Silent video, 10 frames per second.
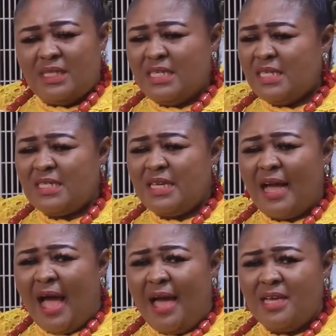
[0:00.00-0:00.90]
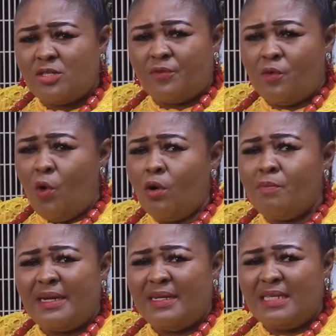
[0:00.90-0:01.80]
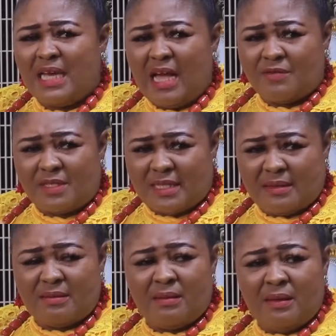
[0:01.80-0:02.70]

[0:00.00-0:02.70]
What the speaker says: This is the highest of all madness I have seen.